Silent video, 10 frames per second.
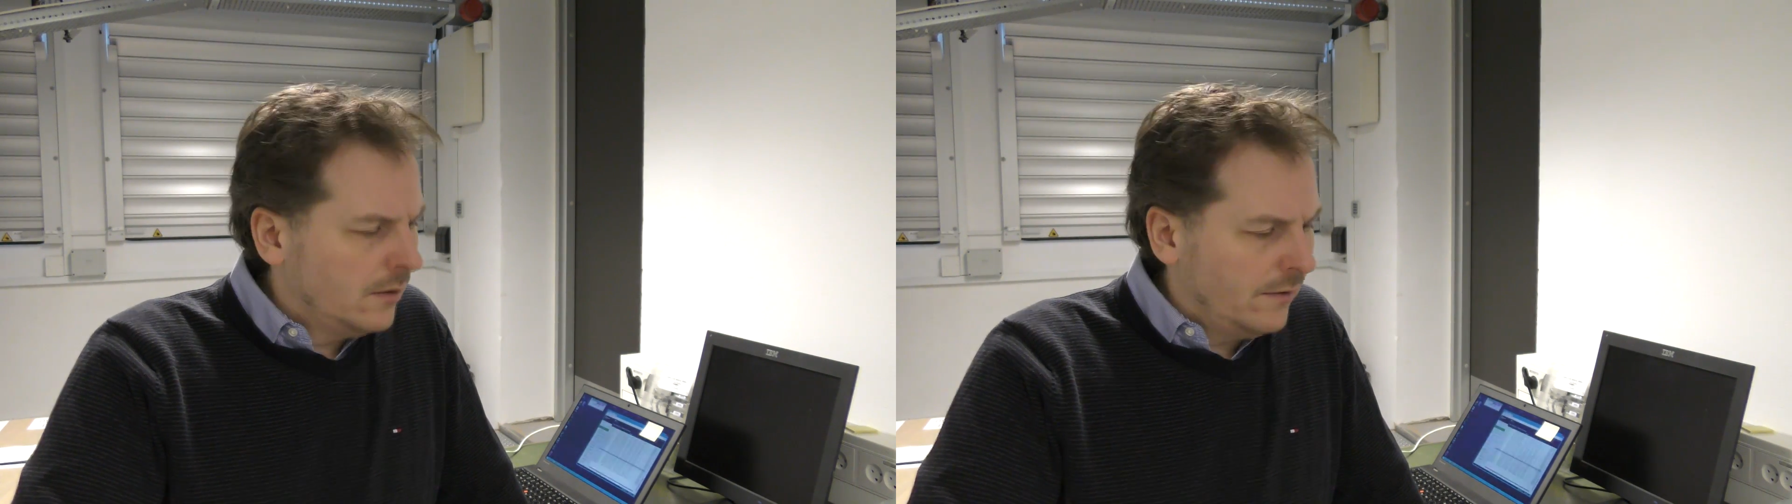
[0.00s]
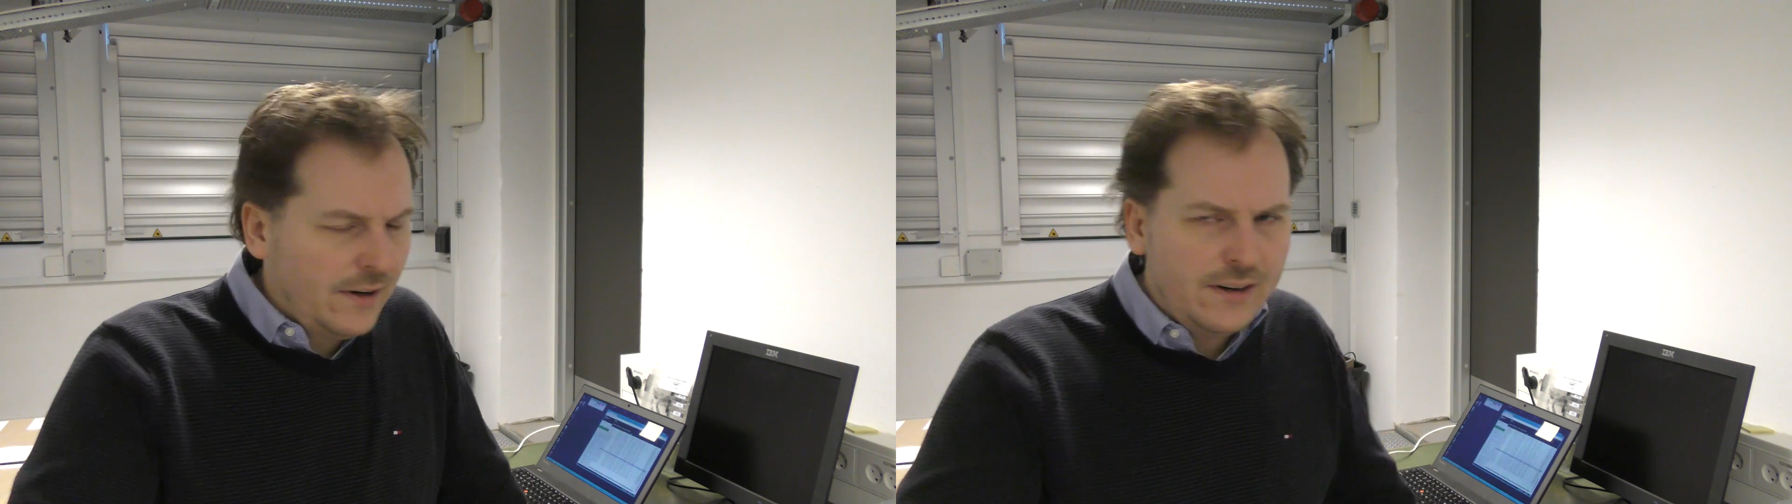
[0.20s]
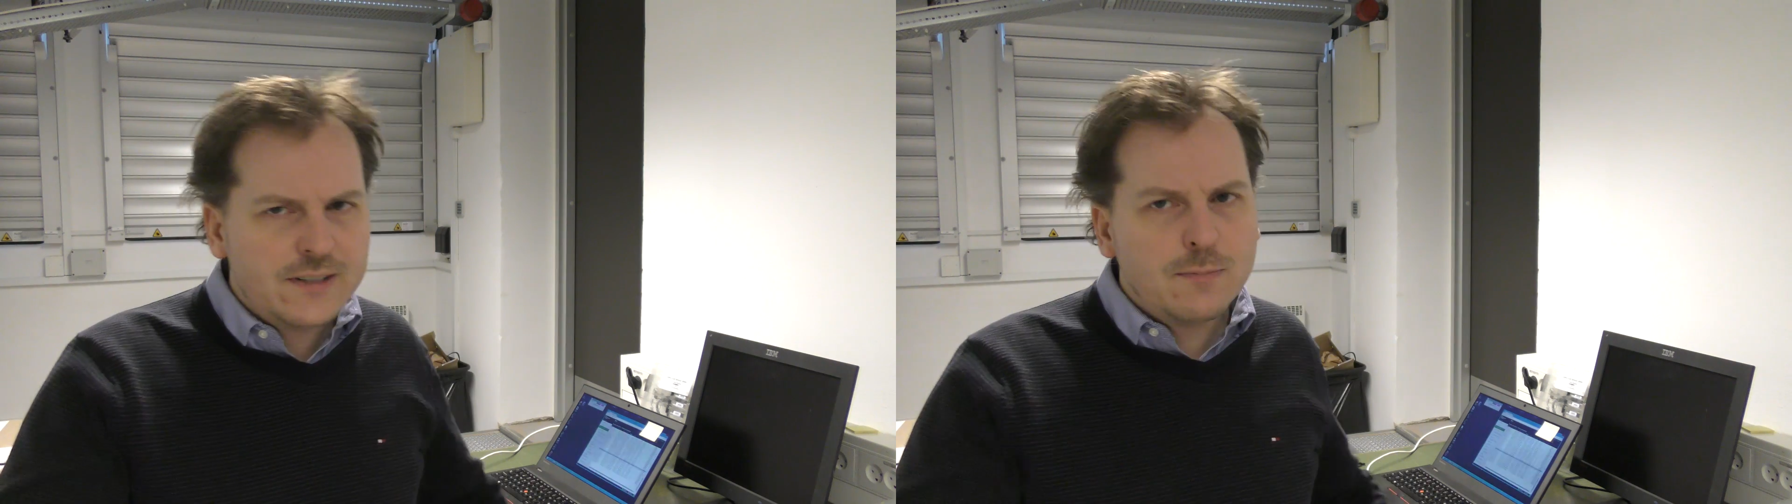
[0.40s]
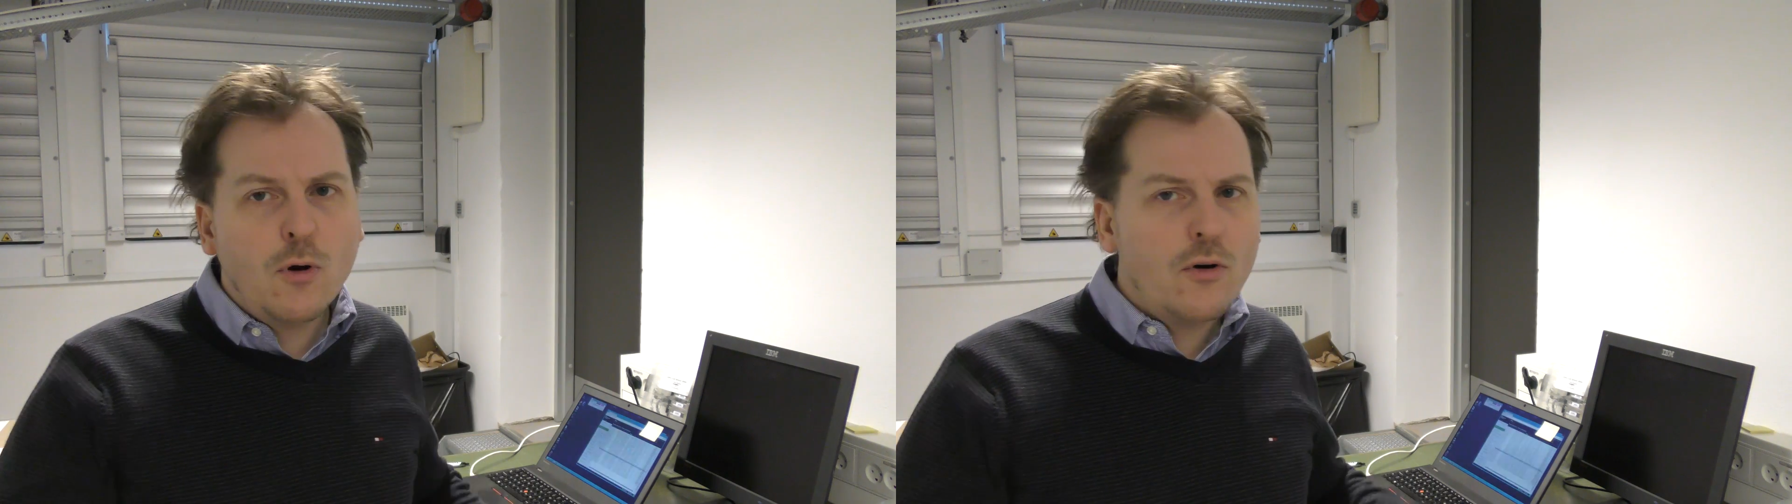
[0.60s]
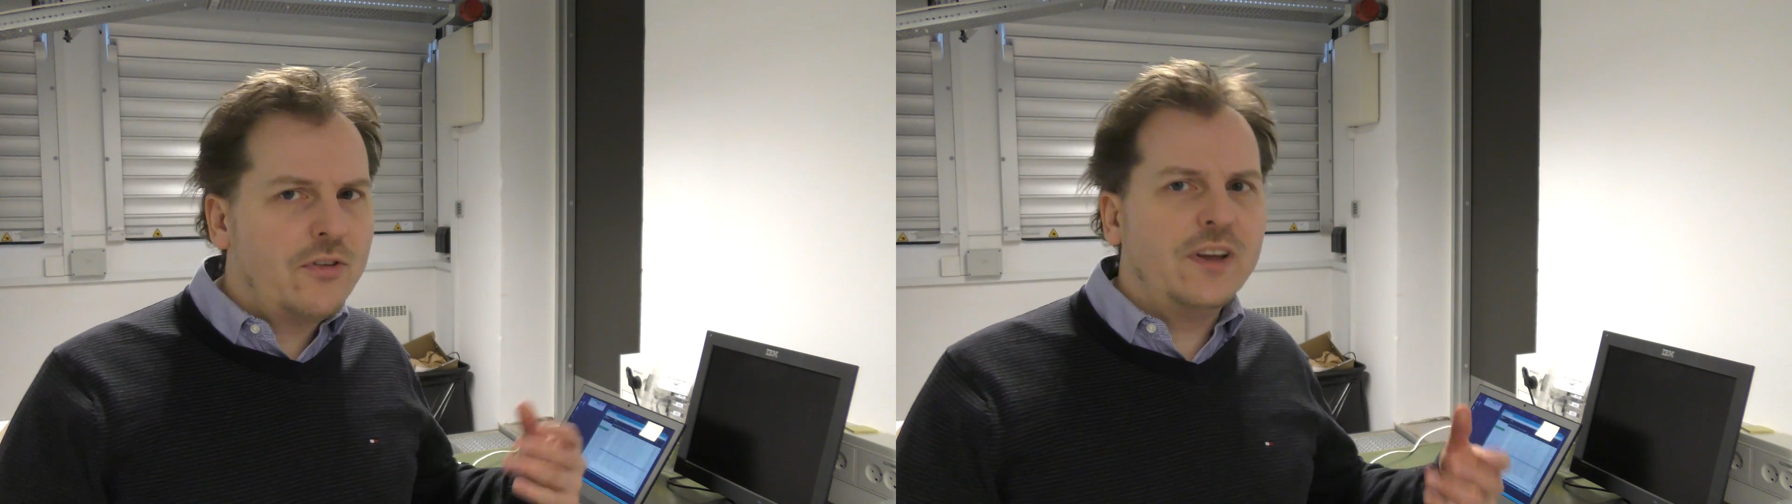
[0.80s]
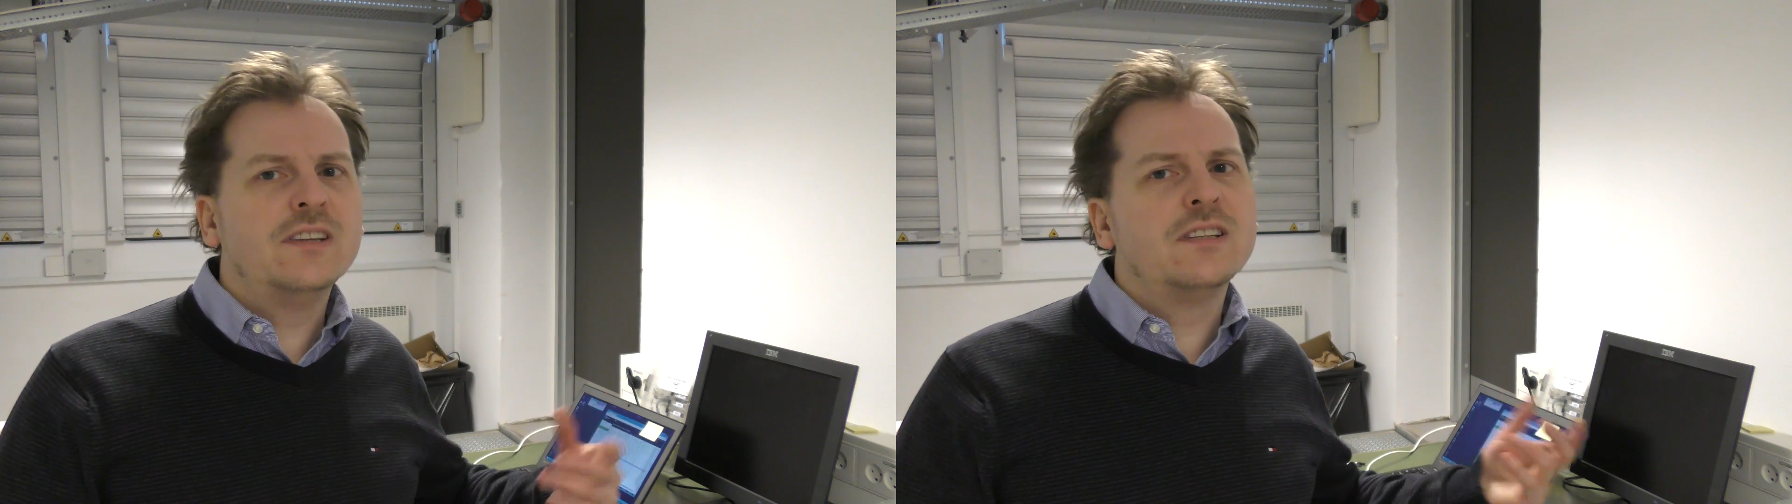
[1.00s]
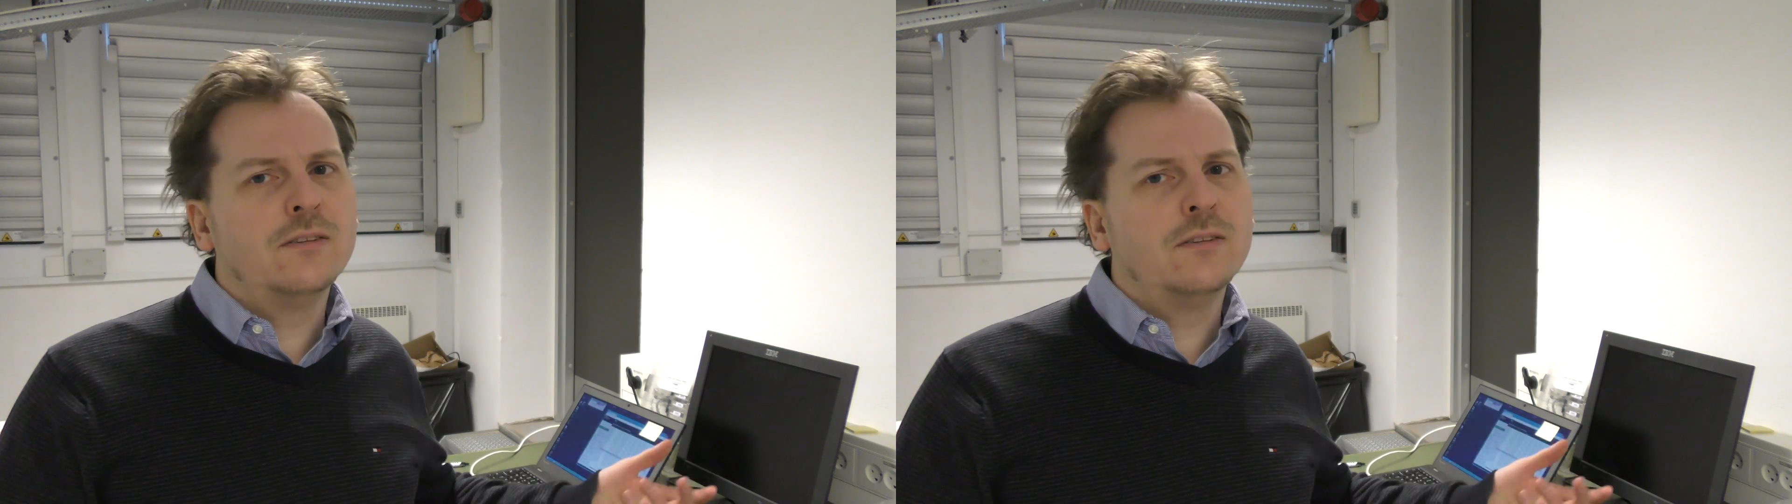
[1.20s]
There is more things